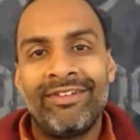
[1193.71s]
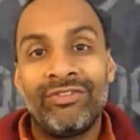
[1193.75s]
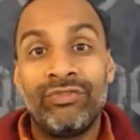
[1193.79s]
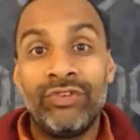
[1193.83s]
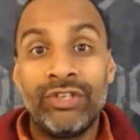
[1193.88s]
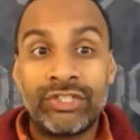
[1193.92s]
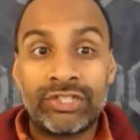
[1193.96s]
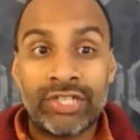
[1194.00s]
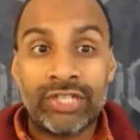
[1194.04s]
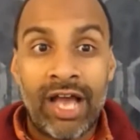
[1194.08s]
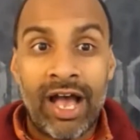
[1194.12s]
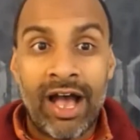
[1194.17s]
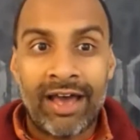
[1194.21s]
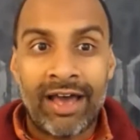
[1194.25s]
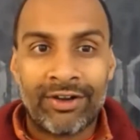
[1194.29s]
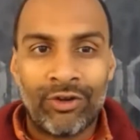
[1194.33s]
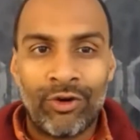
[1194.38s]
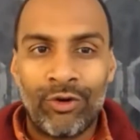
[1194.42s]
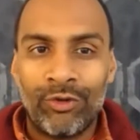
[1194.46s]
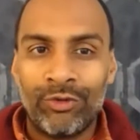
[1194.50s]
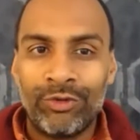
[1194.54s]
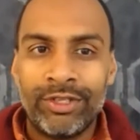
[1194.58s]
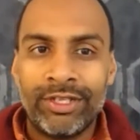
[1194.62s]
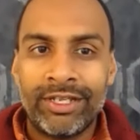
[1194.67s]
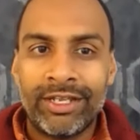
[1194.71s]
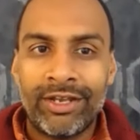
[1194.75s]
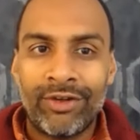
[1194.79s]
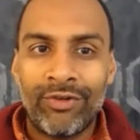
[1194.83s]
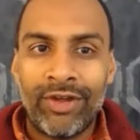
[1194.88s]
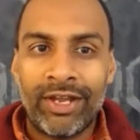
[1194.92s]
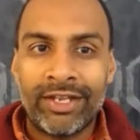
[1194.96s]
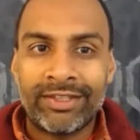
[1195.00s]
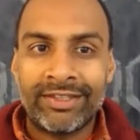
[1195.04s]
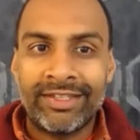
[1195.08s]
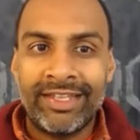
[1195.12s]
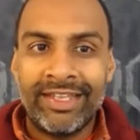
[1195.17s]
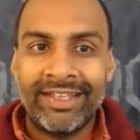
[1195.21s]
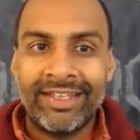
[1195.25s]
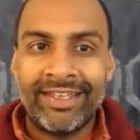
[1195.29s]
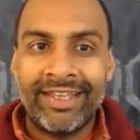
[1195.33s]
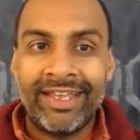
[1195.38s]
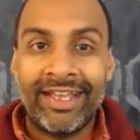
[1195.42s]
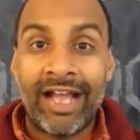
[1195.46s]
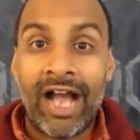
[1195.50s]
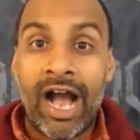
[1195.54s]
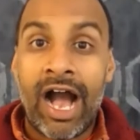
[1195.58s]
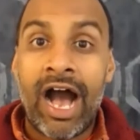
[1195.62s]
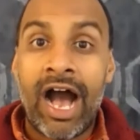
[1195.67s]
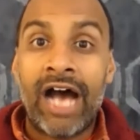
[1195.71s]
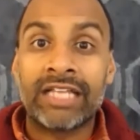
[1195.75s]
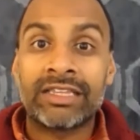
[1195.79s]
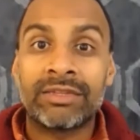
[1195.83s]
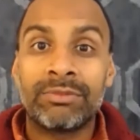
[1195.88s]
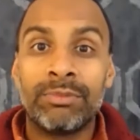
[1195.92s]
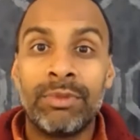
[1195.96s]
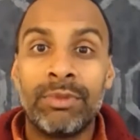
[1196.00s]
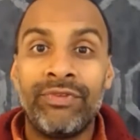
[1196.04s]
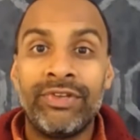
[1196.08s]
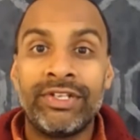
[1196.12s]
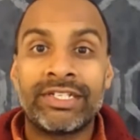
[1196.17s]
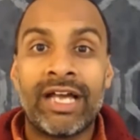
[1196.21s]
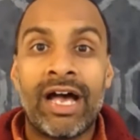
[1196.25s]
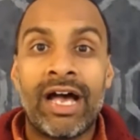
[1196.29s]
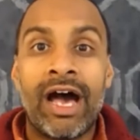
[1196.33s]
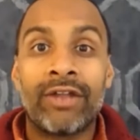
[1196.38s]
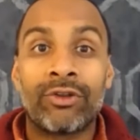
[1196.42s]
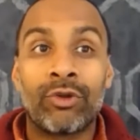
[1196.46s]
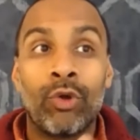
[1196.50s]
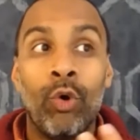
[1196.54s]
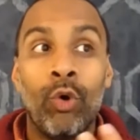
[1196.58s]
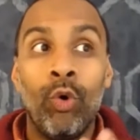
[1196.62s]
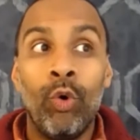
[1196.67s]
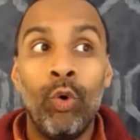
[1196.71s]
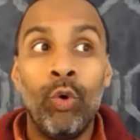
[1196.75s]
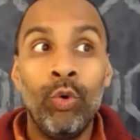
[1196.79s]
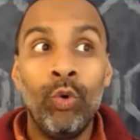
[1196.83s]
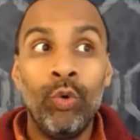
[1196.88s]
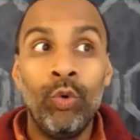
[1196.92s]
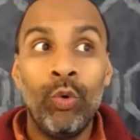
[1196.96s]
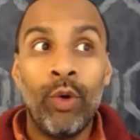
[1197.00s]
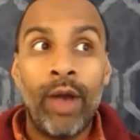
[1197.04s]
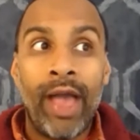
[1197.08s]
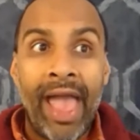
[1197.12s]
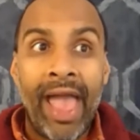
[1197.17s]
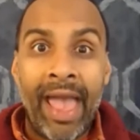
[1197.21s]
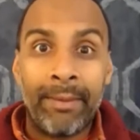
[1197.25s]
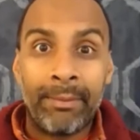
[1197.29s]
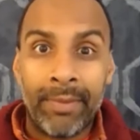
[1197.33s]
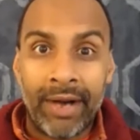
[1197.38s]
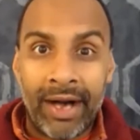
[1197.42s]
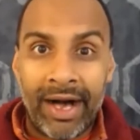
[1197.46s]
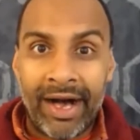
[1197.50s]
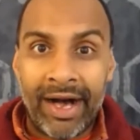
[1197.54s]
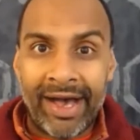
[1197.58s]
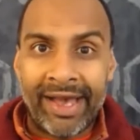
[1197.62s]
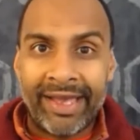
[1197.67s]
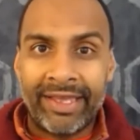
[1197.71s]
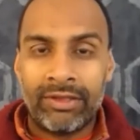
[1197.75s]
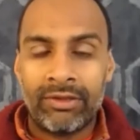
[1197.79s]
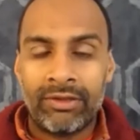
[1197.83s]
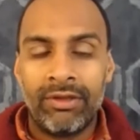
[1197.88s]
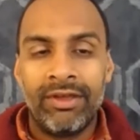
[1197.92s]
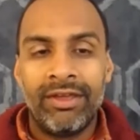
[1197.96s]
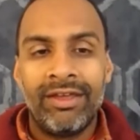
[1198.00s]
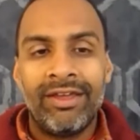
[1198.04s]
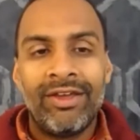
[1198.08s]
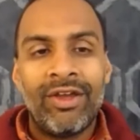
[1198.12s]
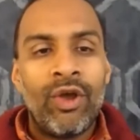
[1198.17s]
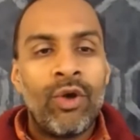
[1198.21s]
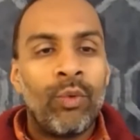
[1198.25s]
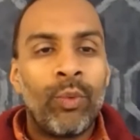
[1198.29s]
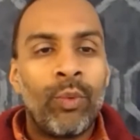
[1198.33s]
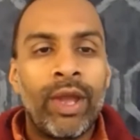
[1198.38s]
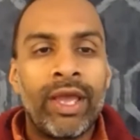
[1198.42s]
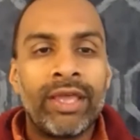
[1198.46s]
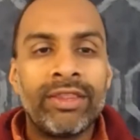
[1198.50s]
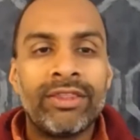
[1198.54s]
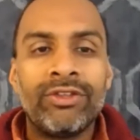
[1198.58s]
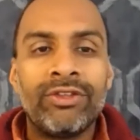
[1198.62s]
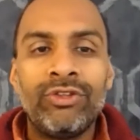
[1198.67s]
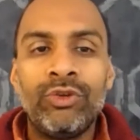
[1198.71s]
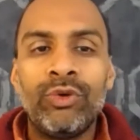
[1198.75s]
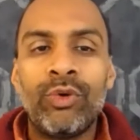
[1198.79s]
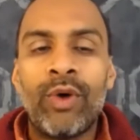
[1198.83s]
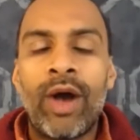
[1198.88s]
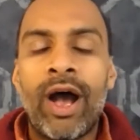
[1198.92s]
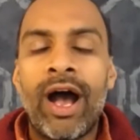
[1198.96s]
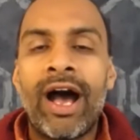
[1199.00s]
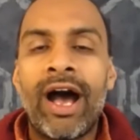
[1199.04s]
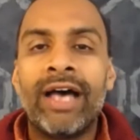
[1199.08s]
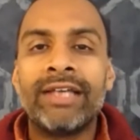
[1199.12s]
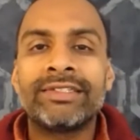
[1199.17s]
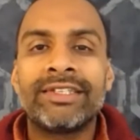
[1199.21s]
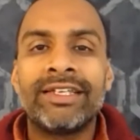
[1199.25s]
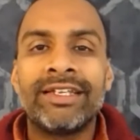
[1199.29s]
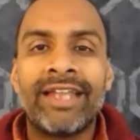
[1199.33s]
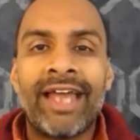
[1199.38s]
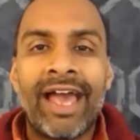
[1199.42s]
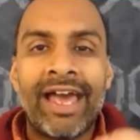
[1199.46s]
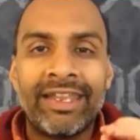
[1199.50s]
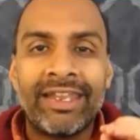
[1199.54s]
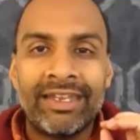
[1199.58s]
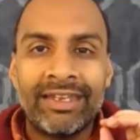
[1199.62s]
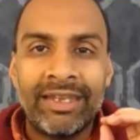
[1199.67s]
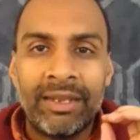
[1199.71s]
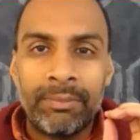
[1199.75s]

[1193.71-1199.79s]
Vichar, only correct thinking, Atma Vichar, who am I? Whether you ask it at an